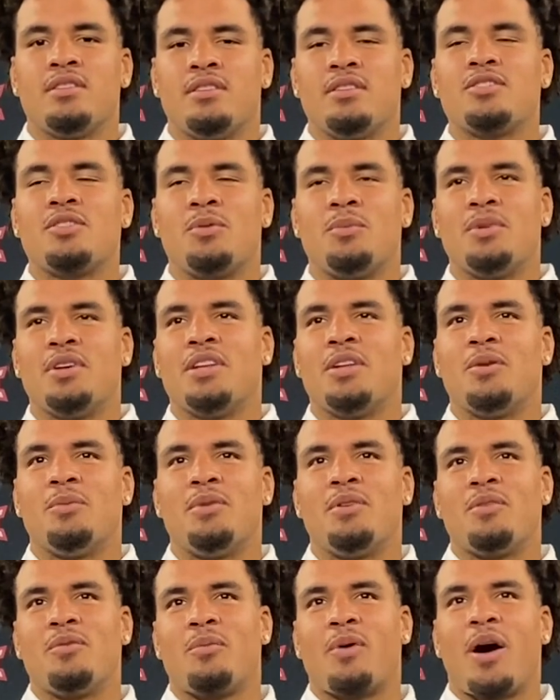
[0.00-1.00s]
a little
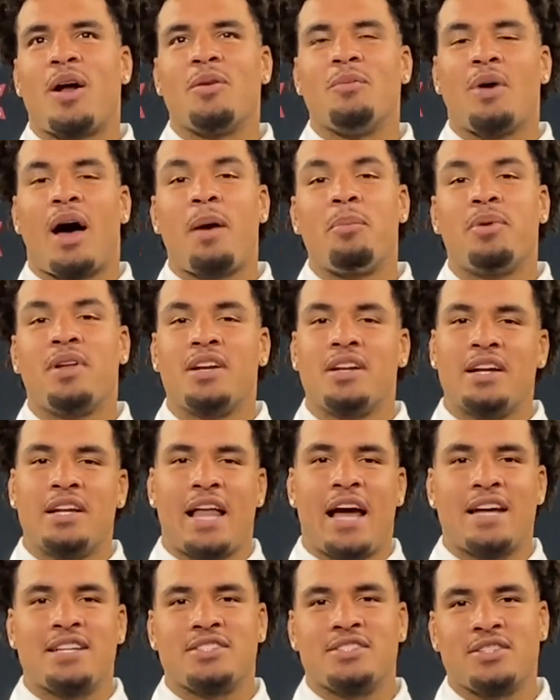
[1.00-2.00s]
bit of a problem. I played there
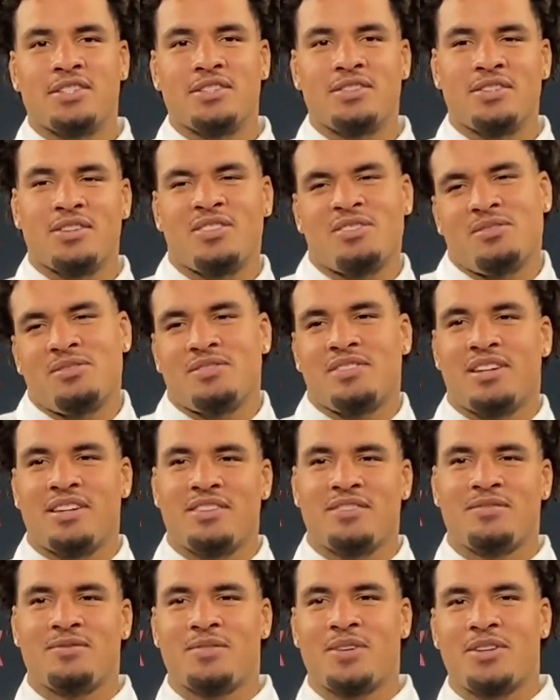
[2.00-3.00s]
last year, it was
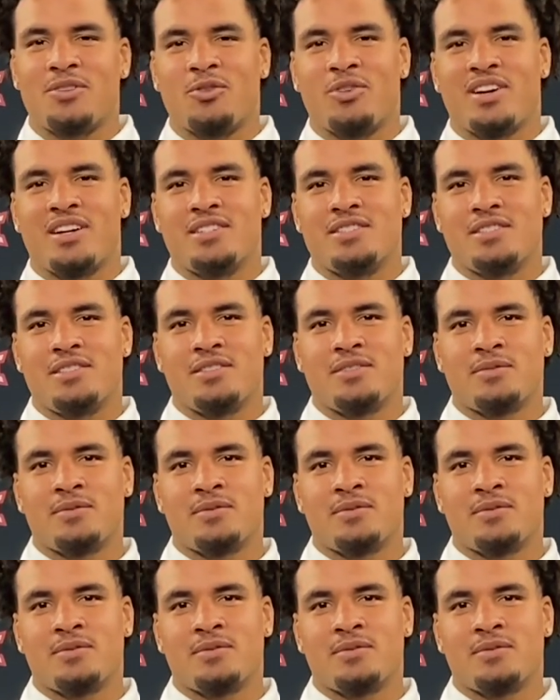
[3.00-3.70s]
nothing crazy.